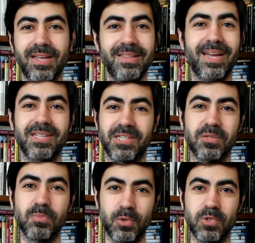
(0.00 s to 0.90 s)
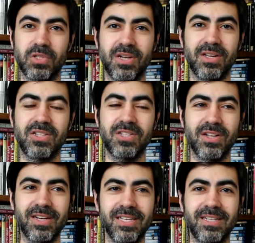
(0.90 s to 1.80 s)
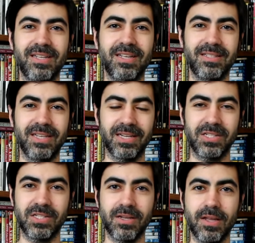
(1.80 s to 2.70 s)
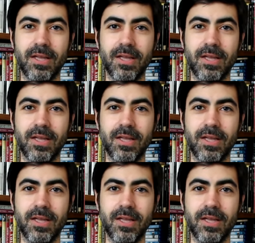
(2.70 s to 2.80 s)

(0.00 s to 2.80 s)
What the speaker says: That is his most studied text.